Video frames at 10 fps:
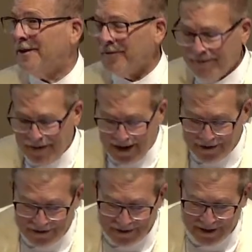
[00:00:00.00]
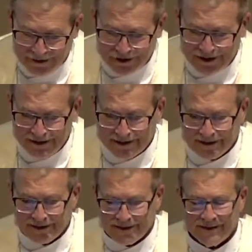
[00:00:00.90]
their faith in
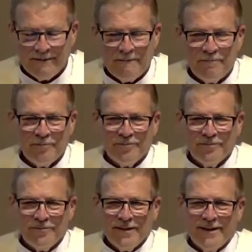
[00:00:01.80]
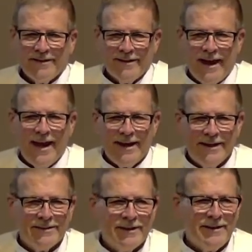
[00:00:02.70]
Jesus. And today
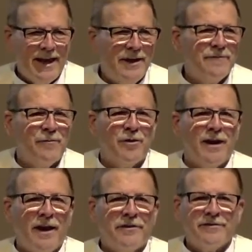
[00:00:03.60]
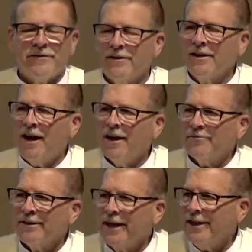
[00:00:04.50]
is a day for us as a
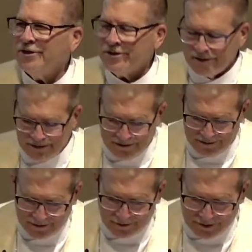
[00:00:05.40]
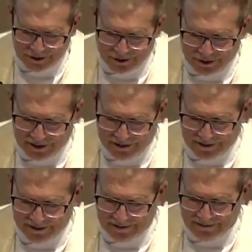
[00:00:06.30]
congregation to rejoice.
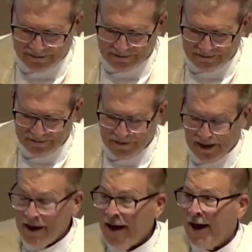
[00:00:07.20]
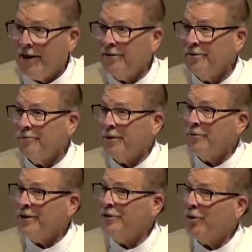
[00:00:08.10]
And we
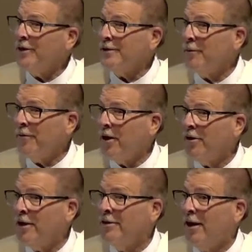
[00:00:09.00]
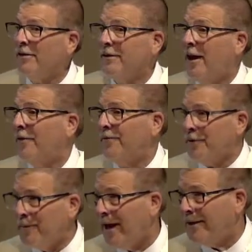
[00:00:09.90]
rejoice with our adult
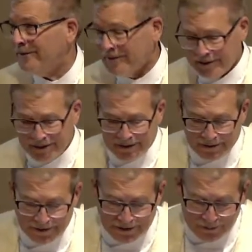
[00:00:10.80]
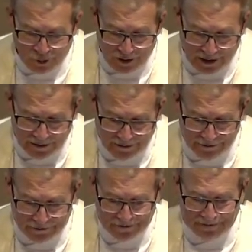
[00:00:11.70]
confirmands this morning
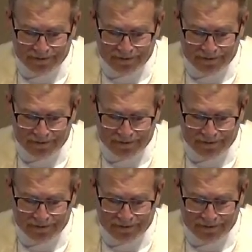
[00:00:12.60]
too.